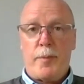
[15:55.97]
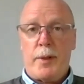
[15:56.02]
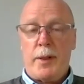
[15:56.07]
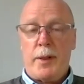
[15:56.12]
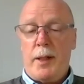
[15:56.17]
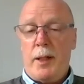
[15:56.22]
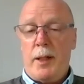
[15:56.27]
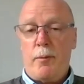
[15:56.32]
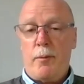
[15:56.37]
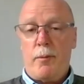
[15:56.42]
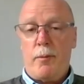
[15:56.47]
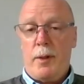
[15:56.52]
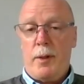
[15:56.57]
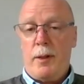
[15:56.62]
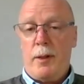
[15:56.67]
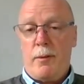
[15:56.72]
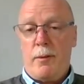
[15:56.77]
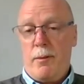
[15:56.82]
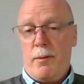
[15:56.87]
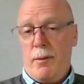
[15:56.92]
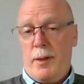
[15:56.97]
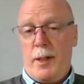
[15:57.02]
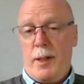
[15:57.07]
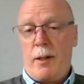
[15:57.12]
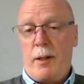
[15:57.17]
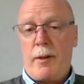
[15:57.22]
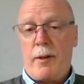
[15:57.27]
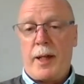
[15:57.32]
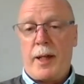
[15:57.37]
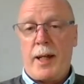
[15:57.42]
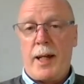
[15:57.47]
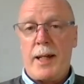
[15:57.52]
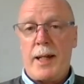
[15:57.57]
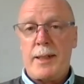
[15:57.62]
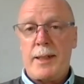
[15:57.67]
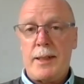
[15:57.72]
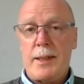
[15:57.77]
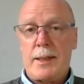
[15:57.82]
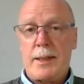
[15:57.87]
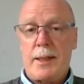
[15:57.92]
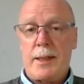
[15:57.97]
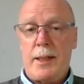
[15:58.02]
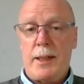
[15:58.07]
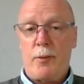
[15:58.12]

in a lot of cases,